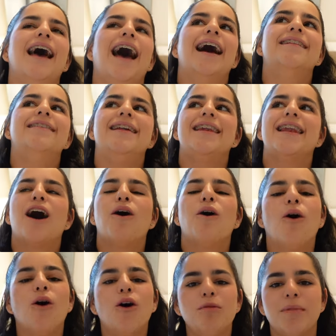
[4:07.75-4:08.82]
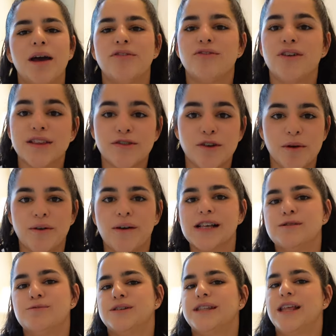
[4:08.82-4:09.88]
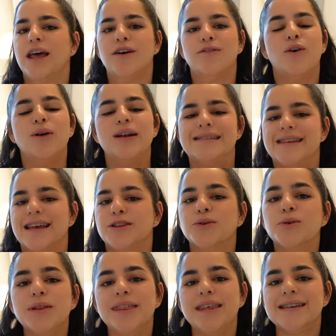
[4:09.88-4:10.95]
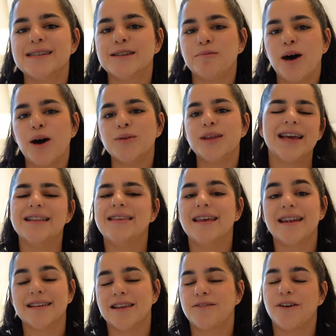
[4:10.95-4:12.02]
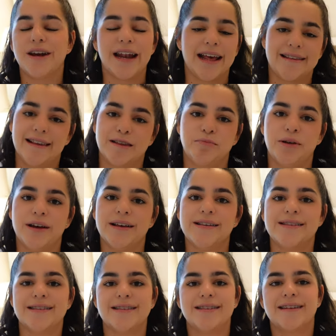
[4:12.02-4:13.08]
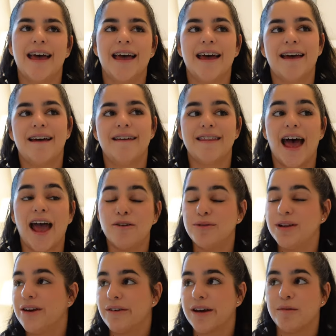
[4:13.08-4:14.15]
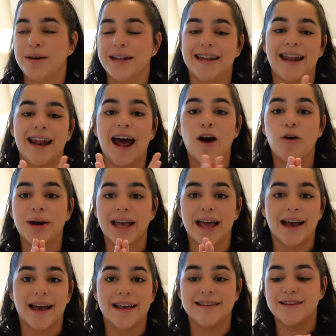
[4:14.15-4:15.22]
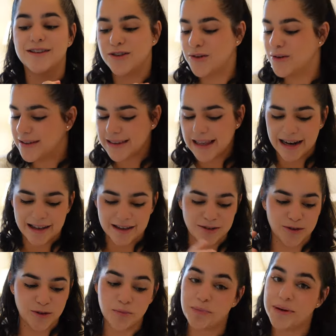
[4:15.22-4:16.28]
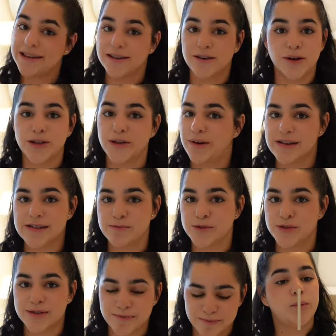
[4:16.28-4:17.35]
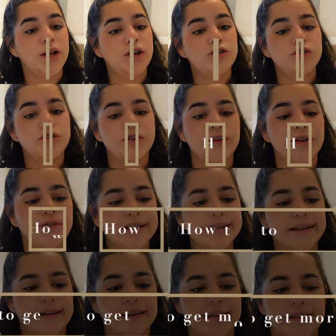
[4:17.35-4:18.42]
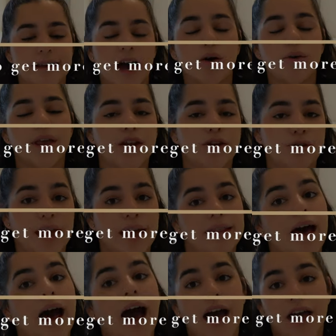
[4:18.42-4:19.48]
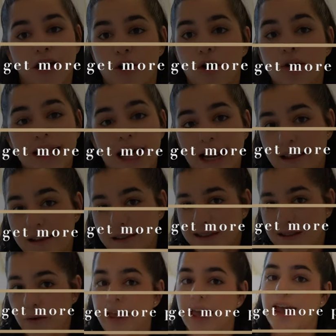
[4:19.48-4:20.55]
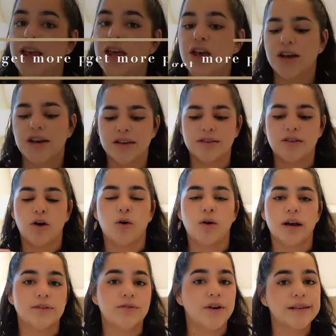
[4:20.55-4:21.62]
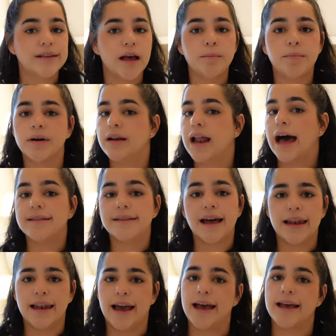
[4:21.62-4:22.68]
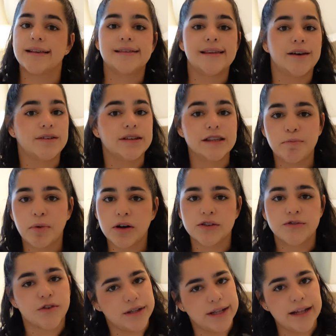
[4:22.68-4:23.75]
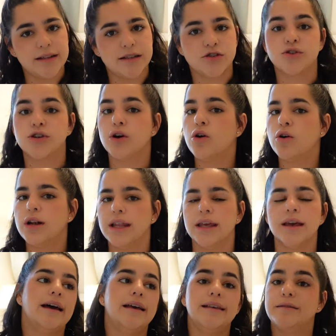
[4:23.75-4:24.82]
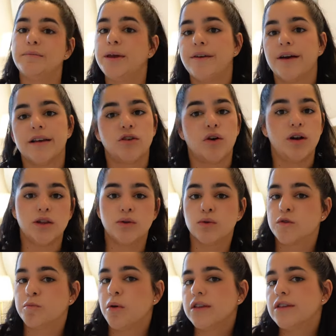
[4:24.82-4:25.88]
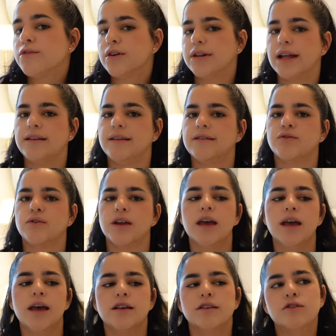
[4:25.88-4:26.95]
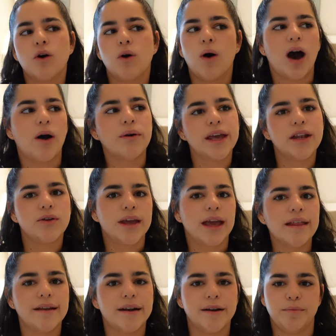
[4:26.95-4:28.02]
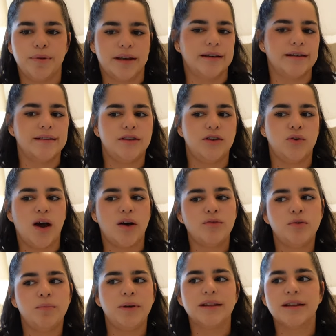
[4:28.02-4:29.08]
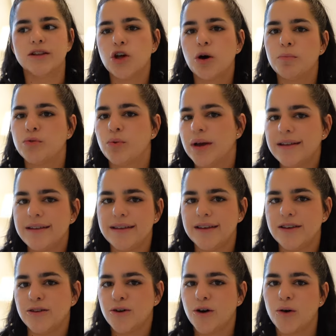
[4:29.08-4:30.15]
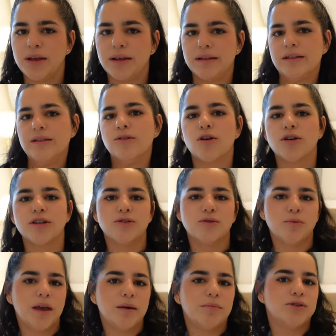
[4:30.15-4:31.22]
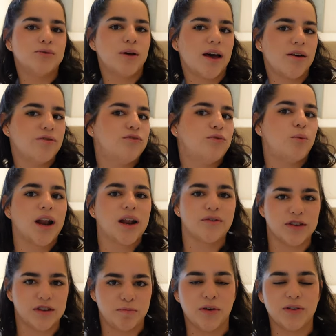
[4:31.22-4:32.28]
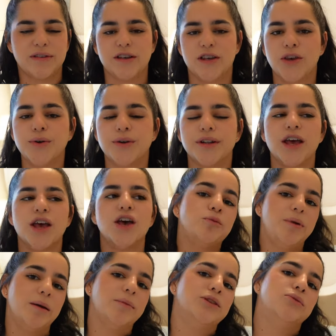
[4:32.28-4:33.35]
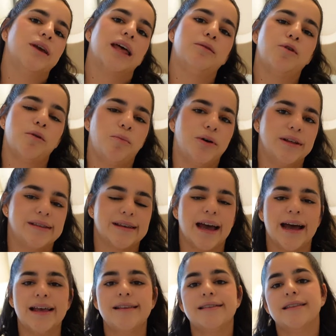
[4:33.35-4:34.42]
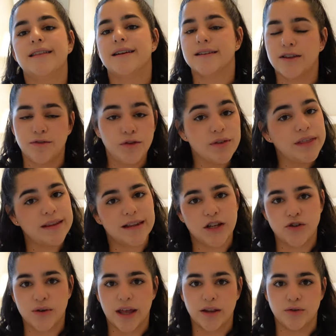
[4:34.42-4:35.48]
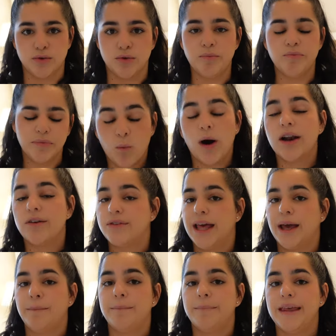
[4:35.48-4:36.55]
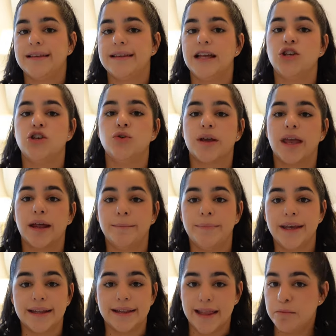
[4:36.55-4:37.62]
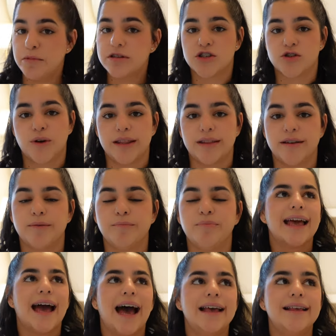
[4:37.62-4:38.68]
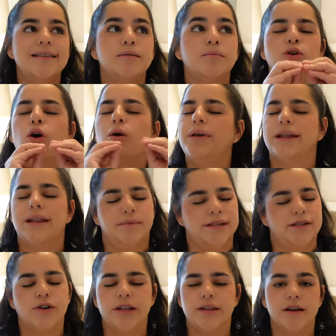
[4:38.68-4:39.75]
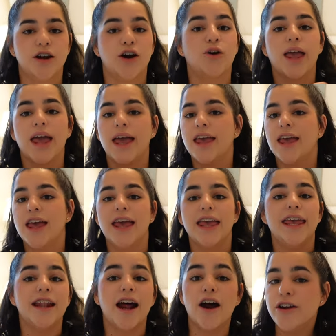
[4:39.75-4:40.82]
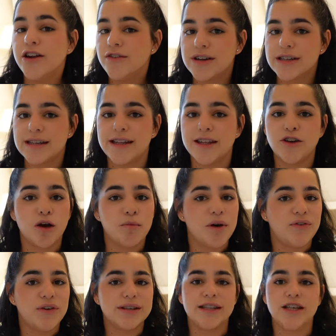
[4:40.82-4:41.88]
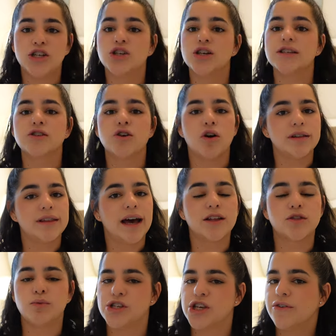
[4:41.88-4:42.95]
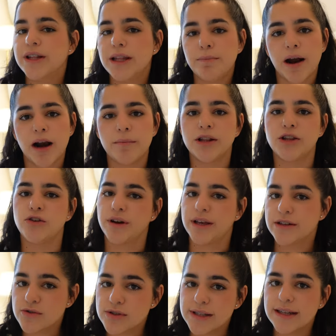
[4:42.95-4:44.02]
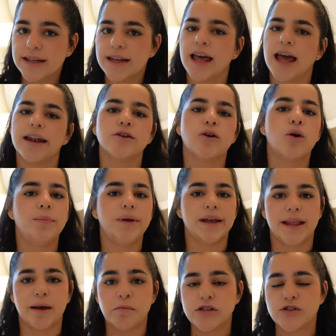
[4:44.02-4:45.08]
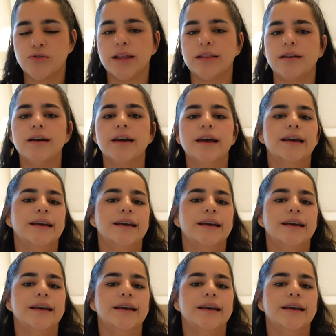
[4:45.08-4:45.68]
Until now, all my friends from Erasmus, they have only said good things about it. It is a very nice experience, and I really recommend it, and oh my god guys, it's so exciting, so please go into Erasmus. When you choose universities, how can you get higher on that list, okay? So, because for example, Antalya has 7 spots for dentistry only, Izmir has only 2 spots for dentistry, so how can you get there? Because you have to be in the top 20, you know, in order to be able to have whatever spot secured. To be able to get more points, guys, there's a few things that you can do. One of them is that you can be a demonstrator. Guys, go be a demonstrator, okay? In our university, UMFST, just contact whichever department you're interested in and go be a demonstrator.